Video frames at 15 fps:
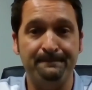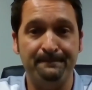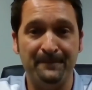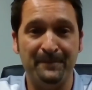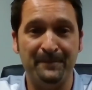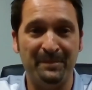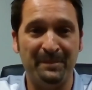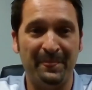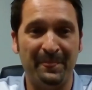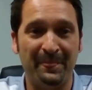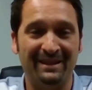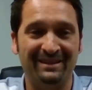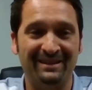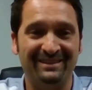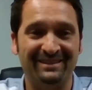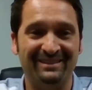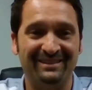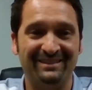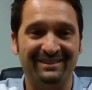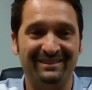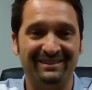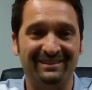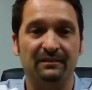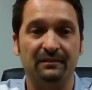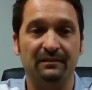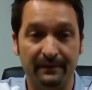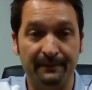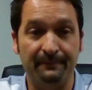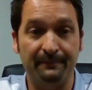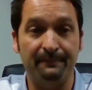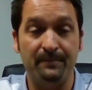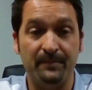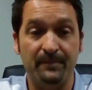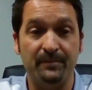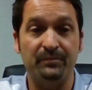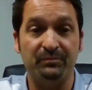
asked about the Do Not Call. We do have that on the Do